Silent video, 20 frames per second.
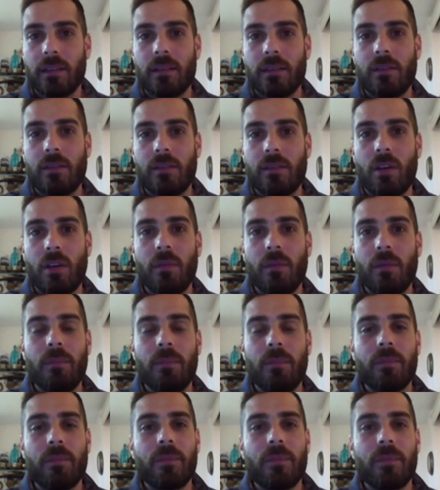So
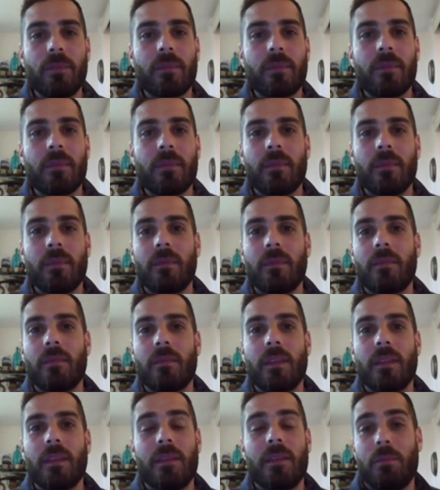
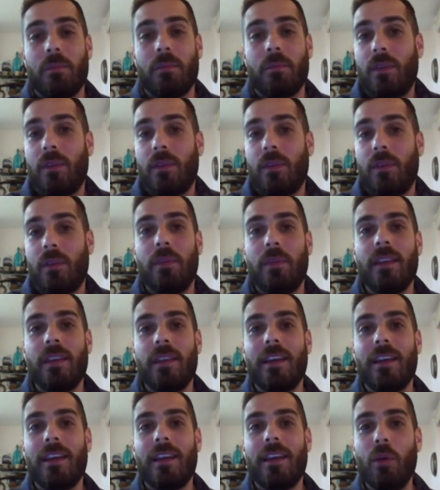it could be
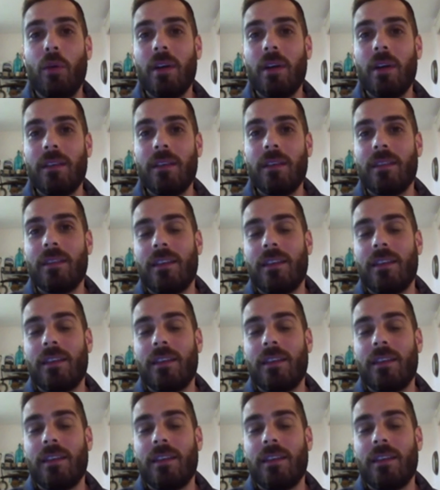a new one